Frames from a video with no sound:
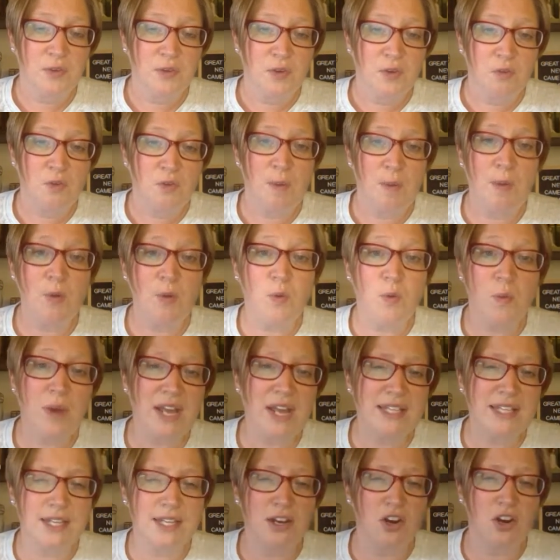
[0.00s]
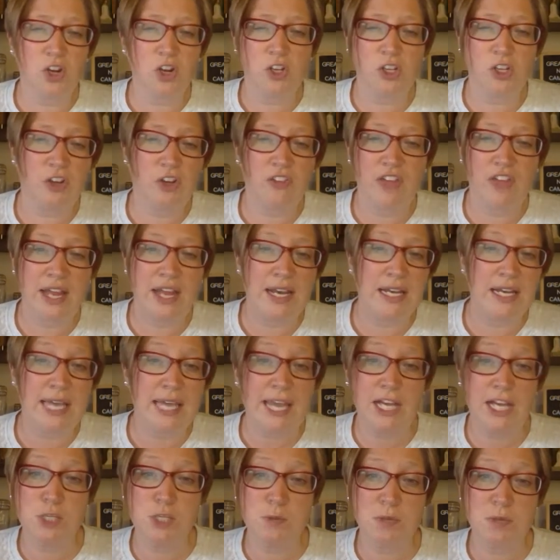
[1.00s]
Remember when I said earlier that
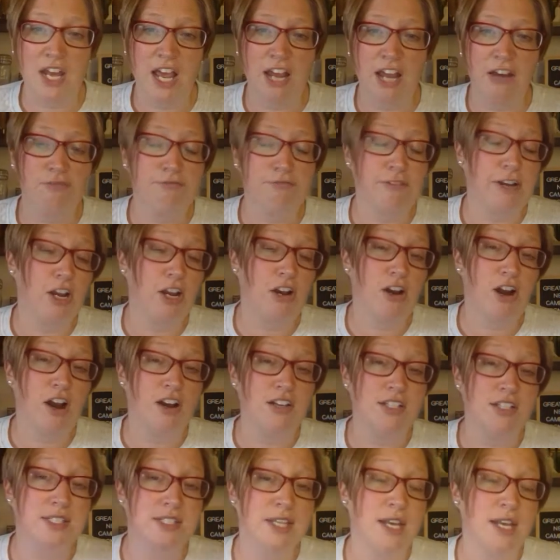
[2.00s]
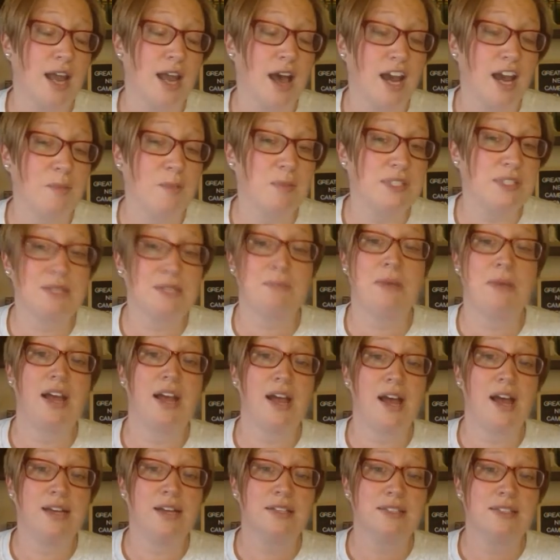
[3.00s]
engagement and rigor are synonymous in
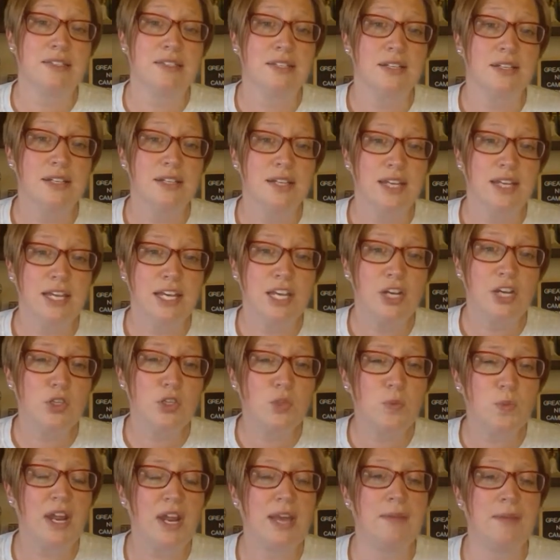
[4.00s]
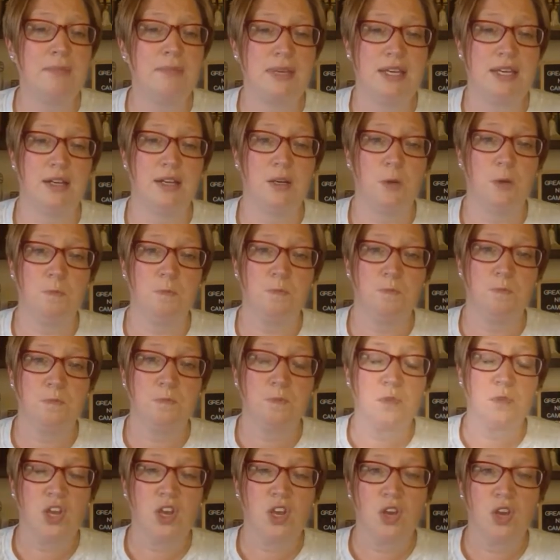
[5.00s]
my eyes? Here's what I mean.
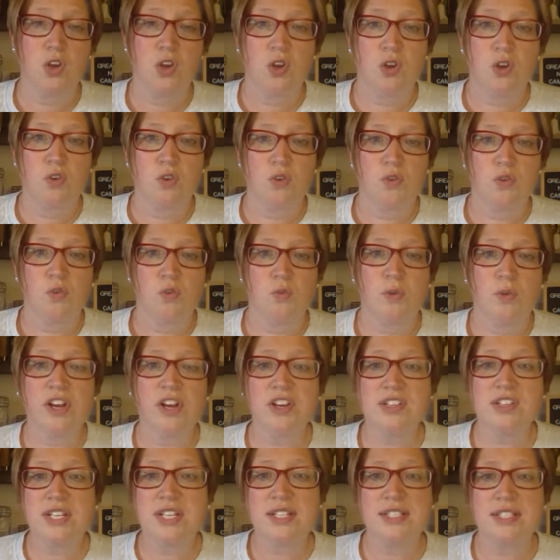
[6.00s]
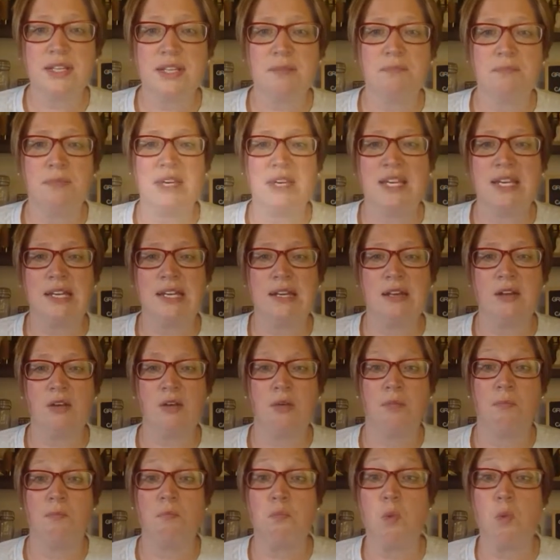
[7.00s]
Rigor doesn't mean
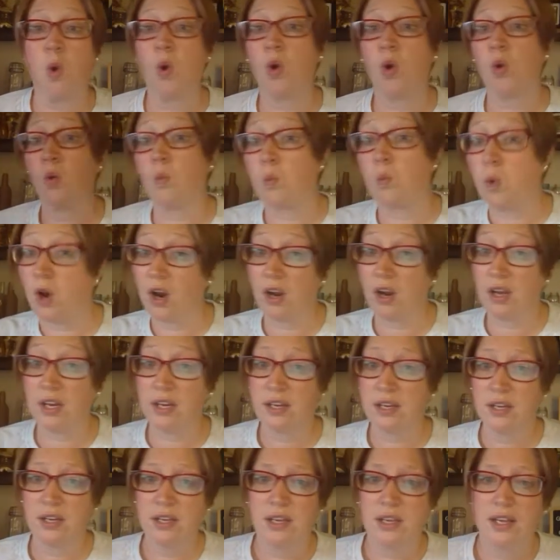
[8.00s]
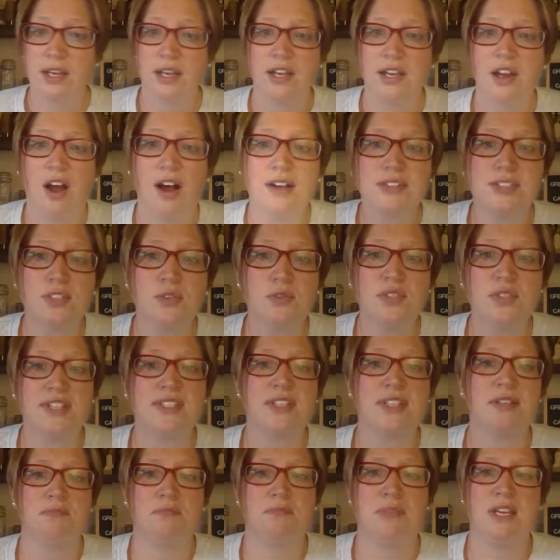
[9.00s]
more work. It also
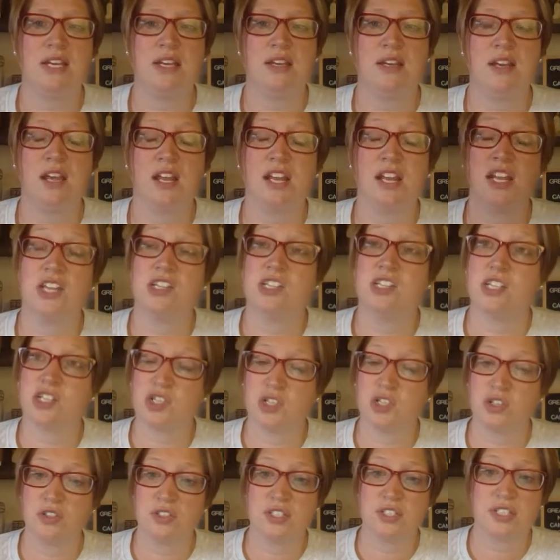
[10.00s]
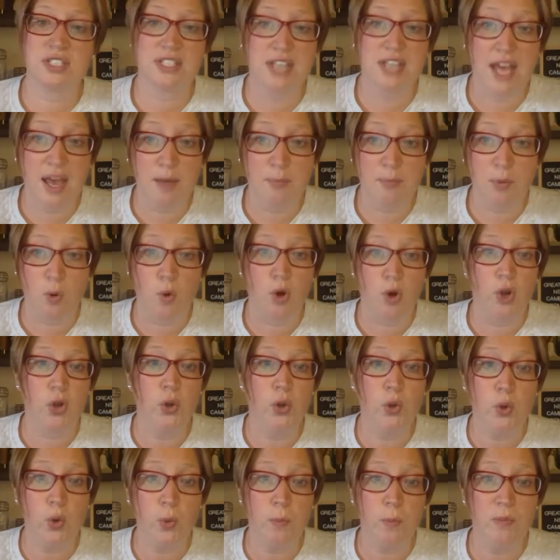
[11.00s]
doesn't mean an additional step or
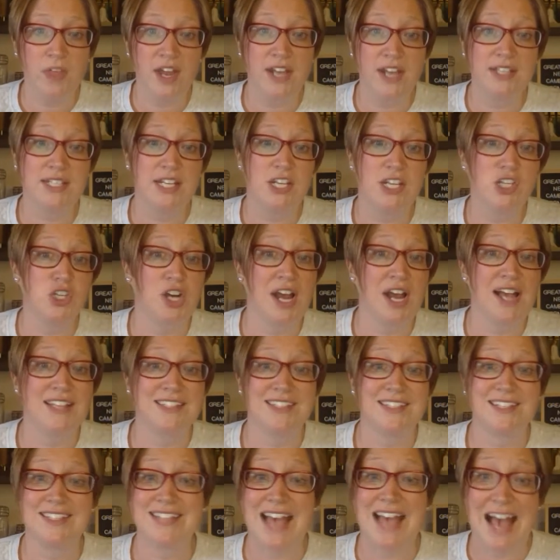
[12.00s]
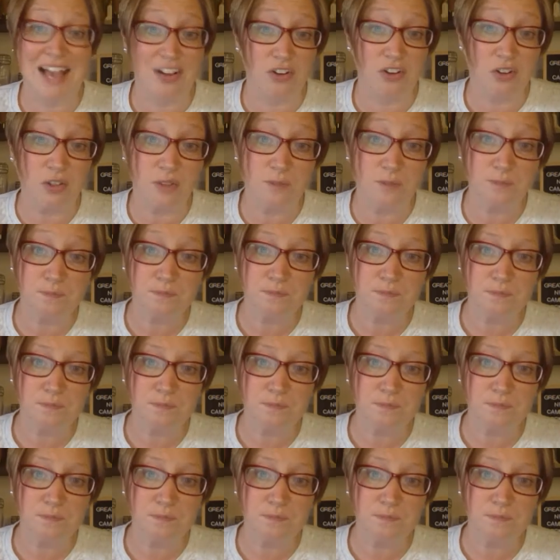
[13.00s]
hoop that a teacher has to tackle.